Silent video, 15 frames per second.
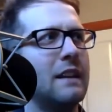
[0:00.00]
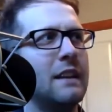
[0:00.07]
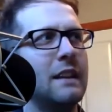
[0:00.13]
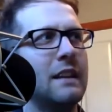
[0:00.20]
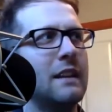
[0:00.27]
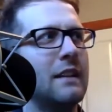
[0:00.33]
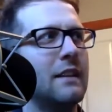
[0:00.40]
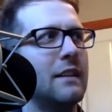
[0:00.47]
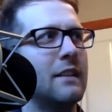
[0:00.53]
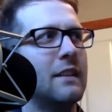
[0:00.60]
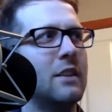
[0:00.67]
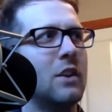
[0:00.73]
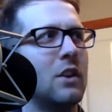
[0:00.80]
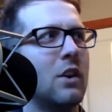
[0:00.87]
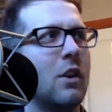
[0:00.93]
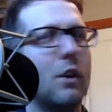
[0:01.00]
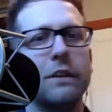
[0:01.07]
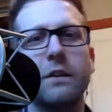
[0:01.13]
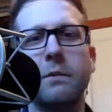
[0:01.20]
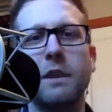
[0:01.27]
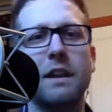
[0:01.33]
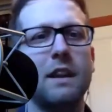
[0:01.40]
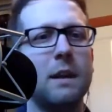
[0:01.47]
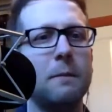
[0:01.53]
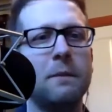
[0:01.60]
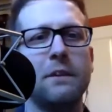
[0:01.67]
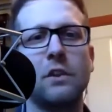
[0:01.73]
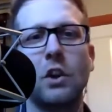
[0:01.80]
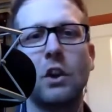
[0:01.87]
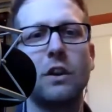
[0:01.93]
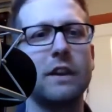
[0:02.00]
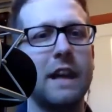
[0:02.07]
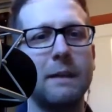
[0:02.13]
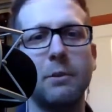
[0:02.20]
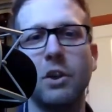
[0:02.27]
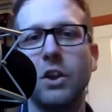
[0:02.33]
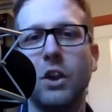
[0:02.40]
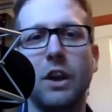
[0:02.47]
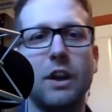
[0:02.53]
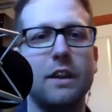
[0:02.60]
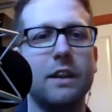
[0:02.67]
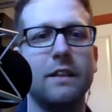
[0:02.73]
it is your ultimate hipster neighborhood